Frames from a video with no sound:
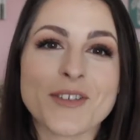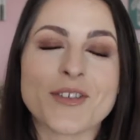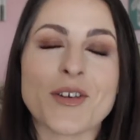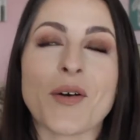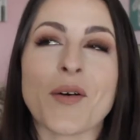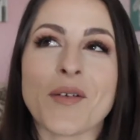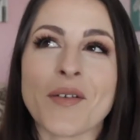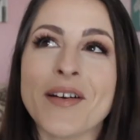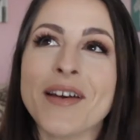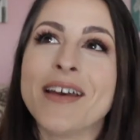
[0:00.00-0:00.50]

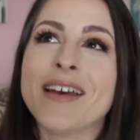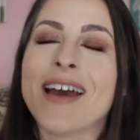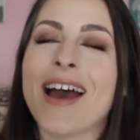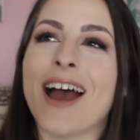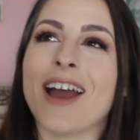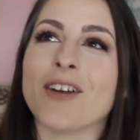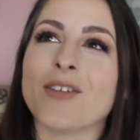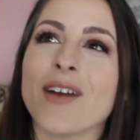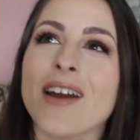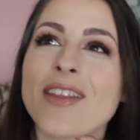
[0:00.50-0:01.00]
So
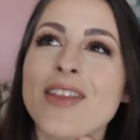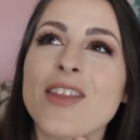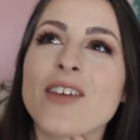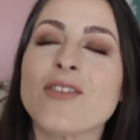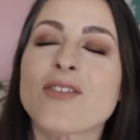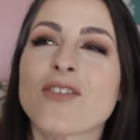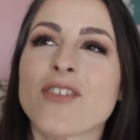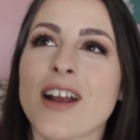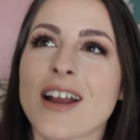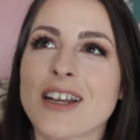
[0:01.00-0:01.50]
I read the
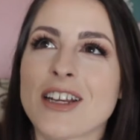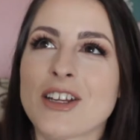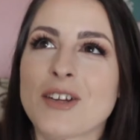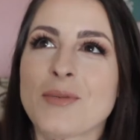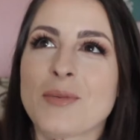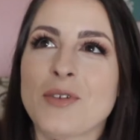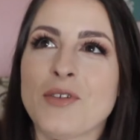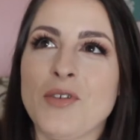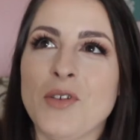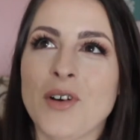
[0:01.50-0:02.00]

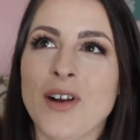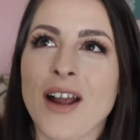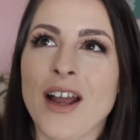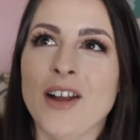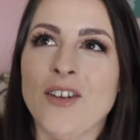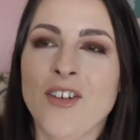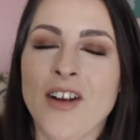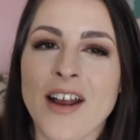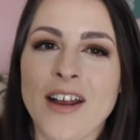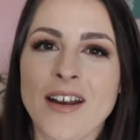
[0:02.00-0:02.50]
French before
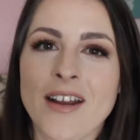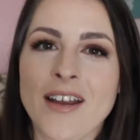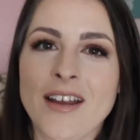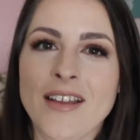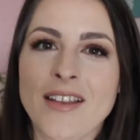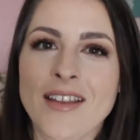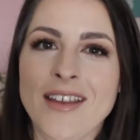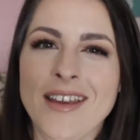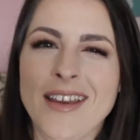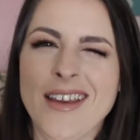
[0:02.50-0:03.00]
I read
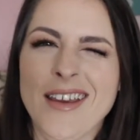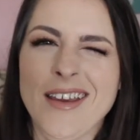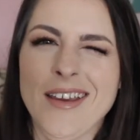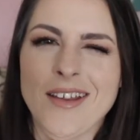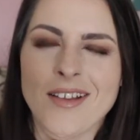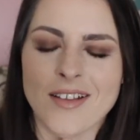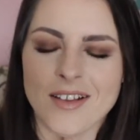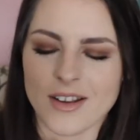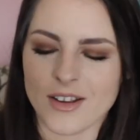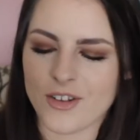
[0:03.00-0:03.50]
the
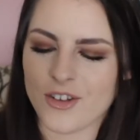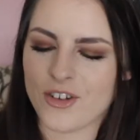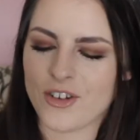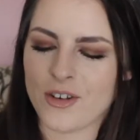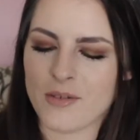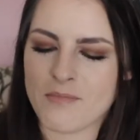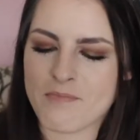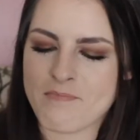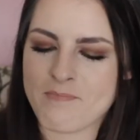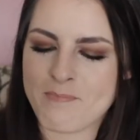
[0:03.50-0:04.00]

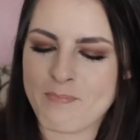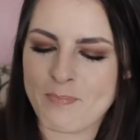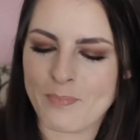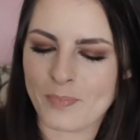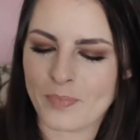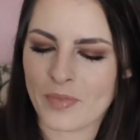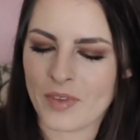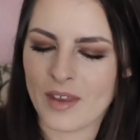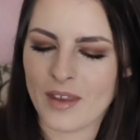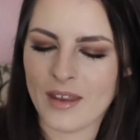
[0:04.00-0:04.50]
English.
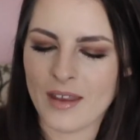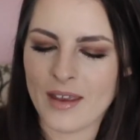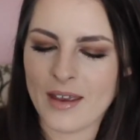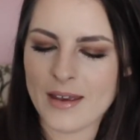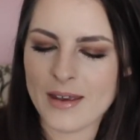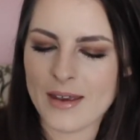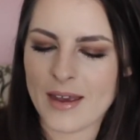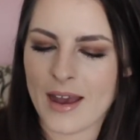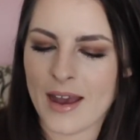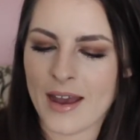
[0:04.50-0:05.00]

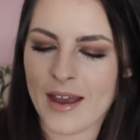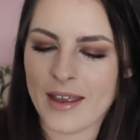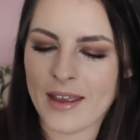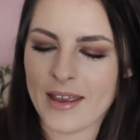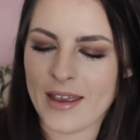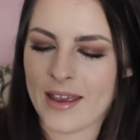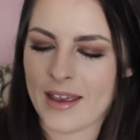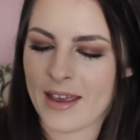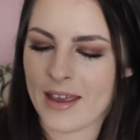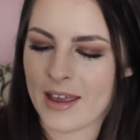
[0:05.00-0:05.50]

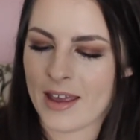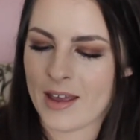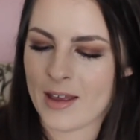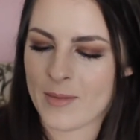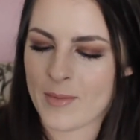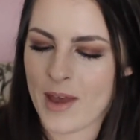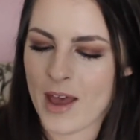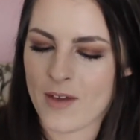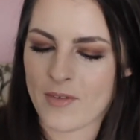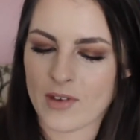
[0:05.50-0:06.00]
I
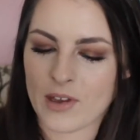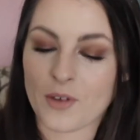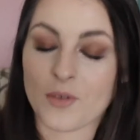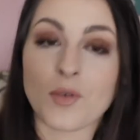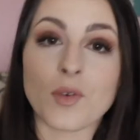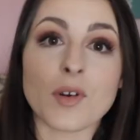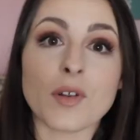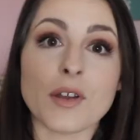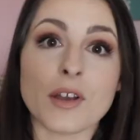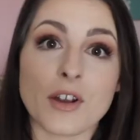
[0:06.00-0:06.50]
am having a
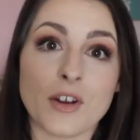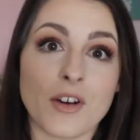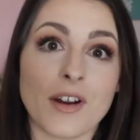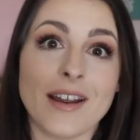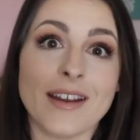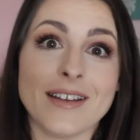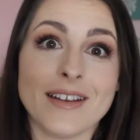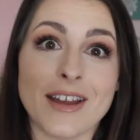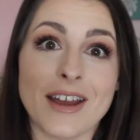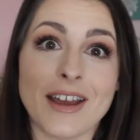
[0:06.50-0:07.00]
really
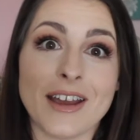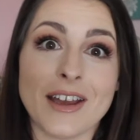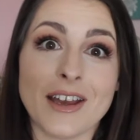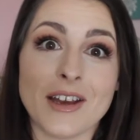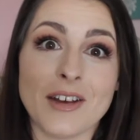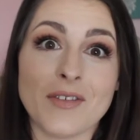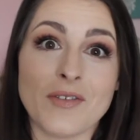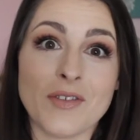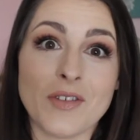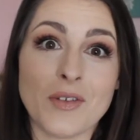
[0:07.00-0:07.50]
great day,
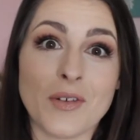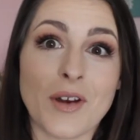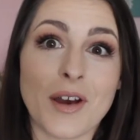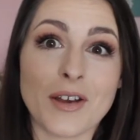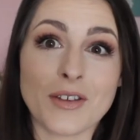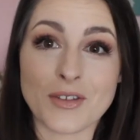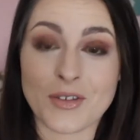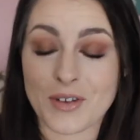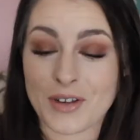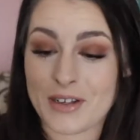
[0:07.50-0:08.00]
if you
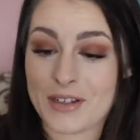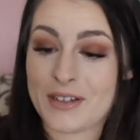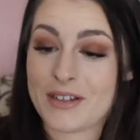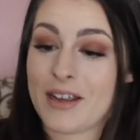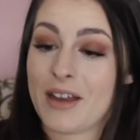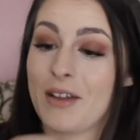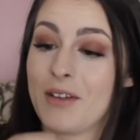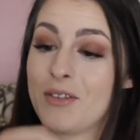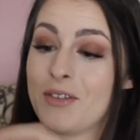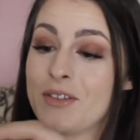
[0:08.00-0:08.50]
guys couldn't
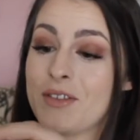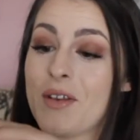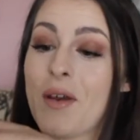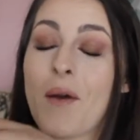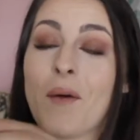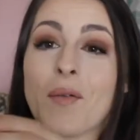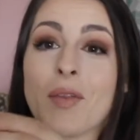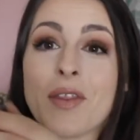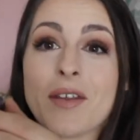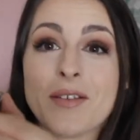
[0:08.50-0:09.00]
tell.
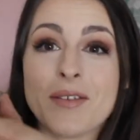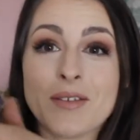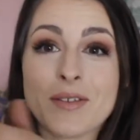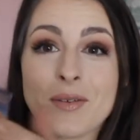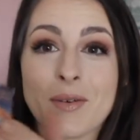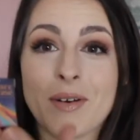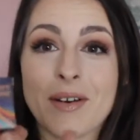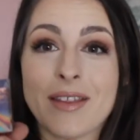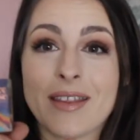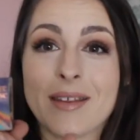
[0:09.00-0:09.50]
So this
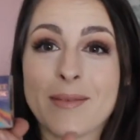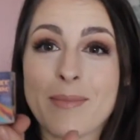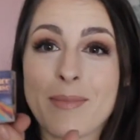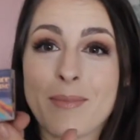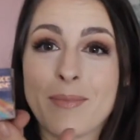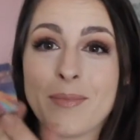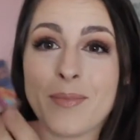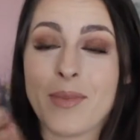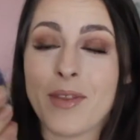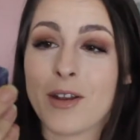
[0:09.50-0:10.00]
is what the
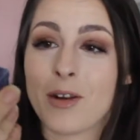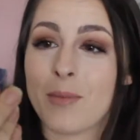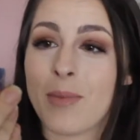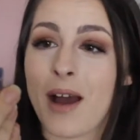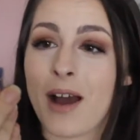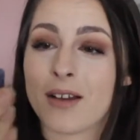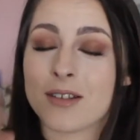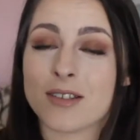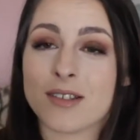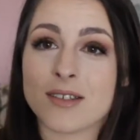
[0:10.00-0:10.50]
little
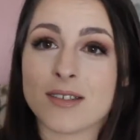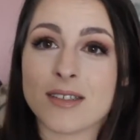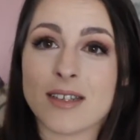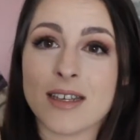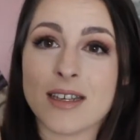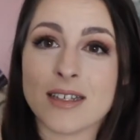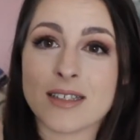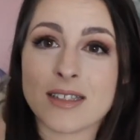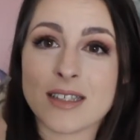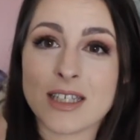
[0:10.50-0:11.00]
box looks
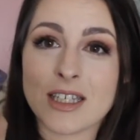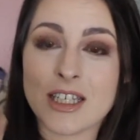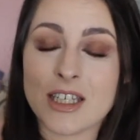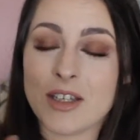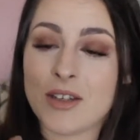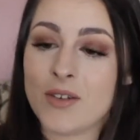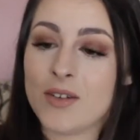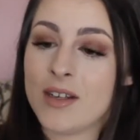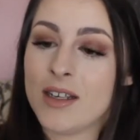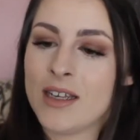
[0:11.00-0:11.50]
like. It's
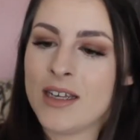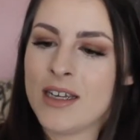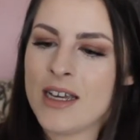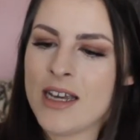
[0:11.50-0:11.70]
cute.